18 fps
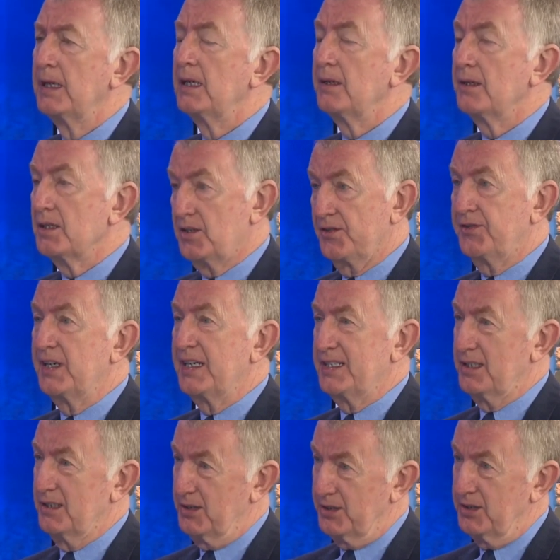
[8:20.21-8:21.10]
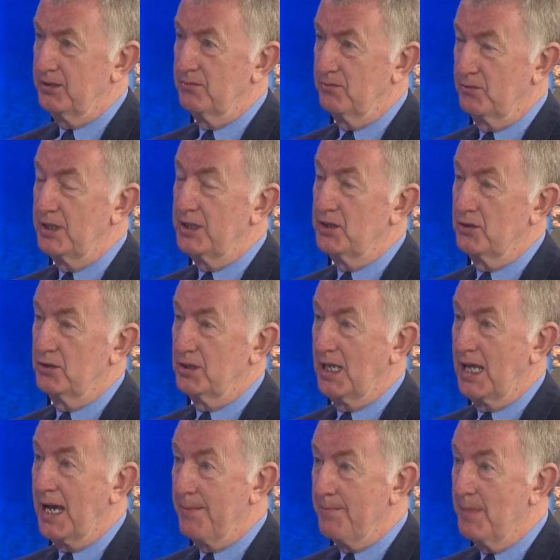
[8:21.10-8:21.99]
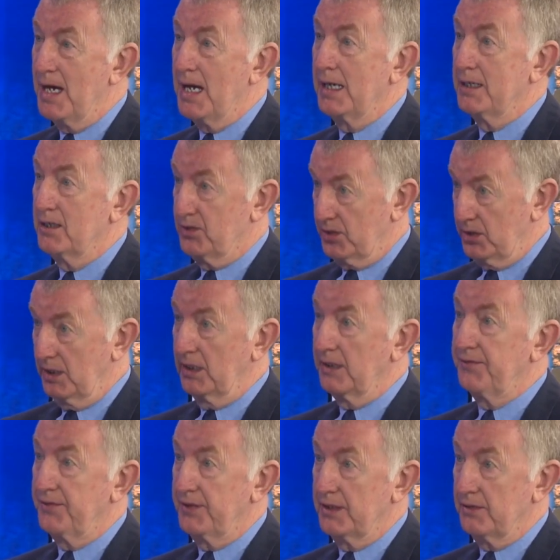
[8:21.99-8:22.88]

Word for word: that's facing regions like mine and certainly